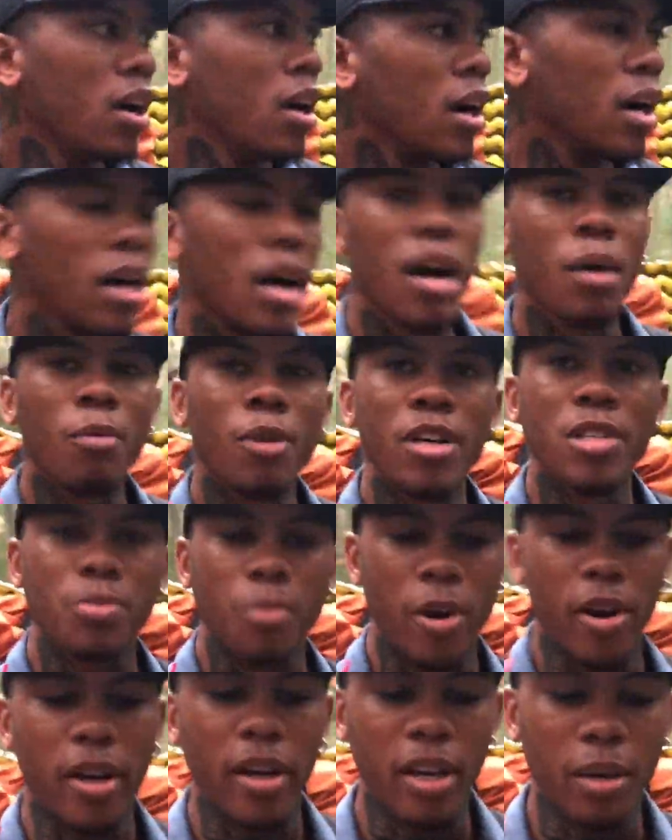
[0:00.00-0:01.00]
I was
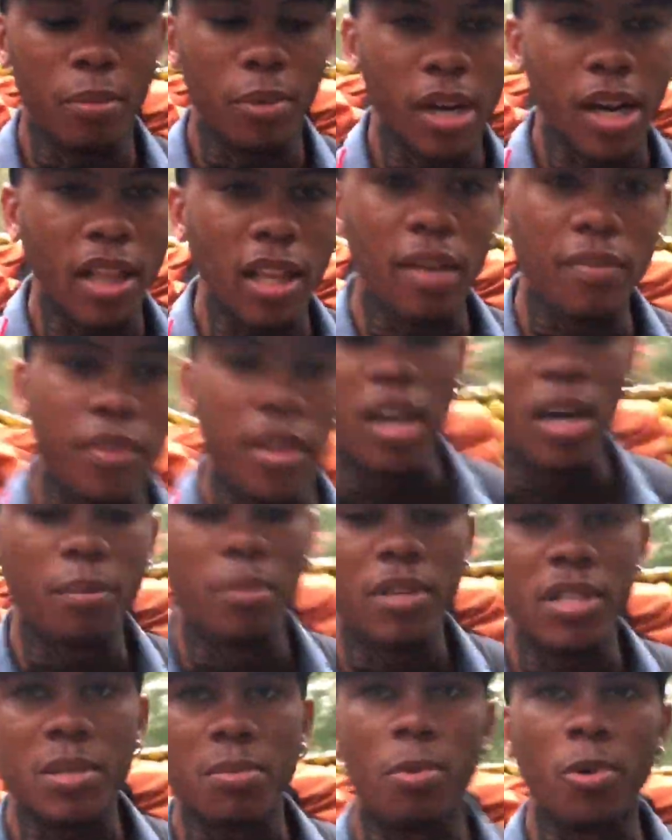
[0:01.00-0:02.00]
wearing it when I left
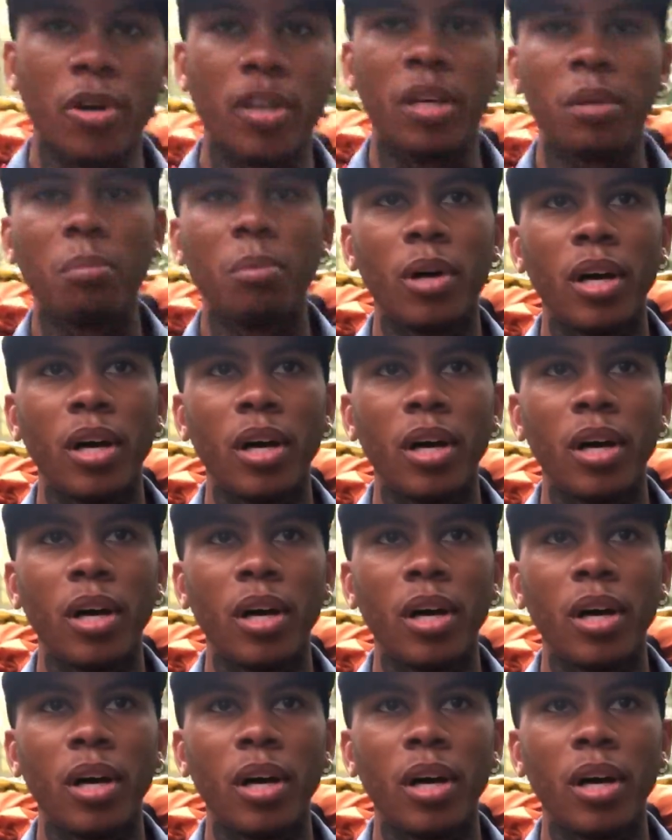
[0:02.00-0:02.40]
camp this morning,